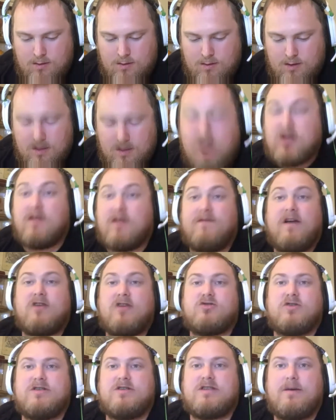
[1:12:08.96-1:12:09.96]
Until now,
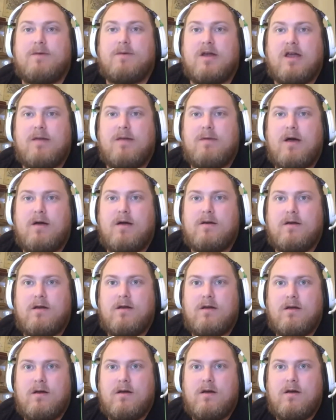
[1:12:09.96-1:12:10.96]
eventually somebody play? came out.
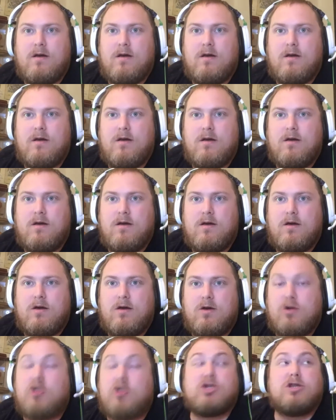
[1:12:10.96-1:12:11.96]

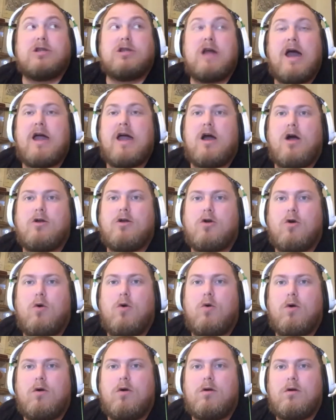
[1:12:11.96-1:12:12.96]
You just lay no, on put, your
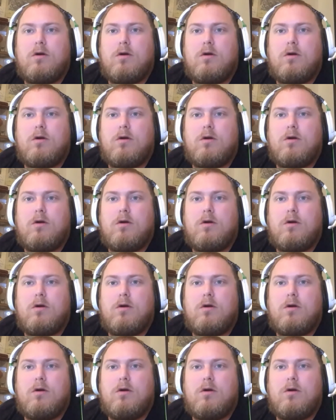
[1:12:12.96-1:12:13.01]
horn.